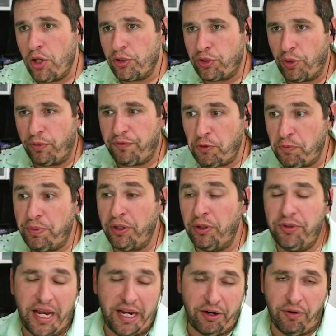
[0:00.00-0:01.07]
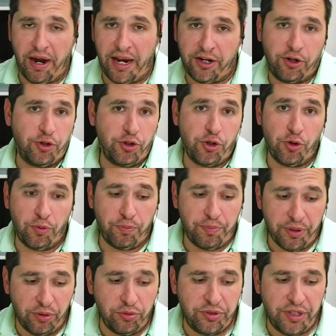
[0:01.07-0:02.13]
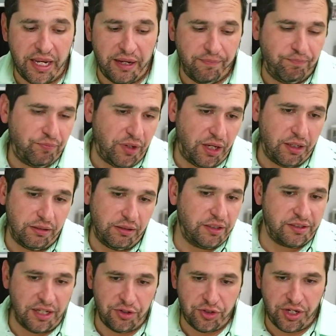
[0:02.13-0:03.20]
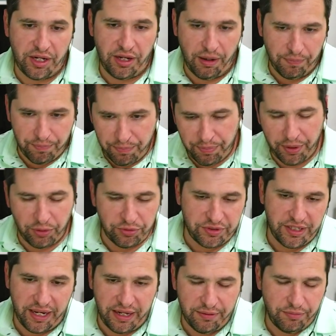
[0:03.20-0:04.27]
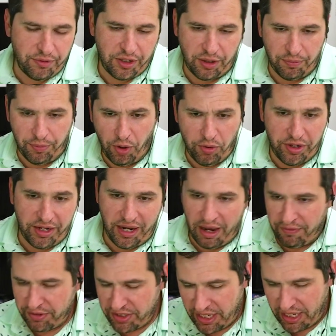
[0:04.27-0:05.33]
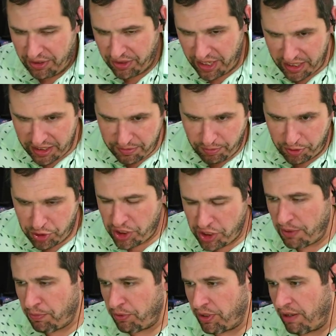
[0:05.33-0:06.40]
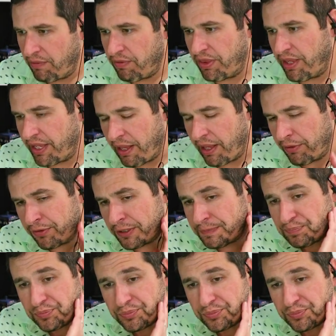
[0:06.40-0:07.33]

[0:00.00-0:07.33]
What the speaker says: So if you build that cracker, you're building essentially a built-in component. Obviously, ethane is much cheaper than everything else,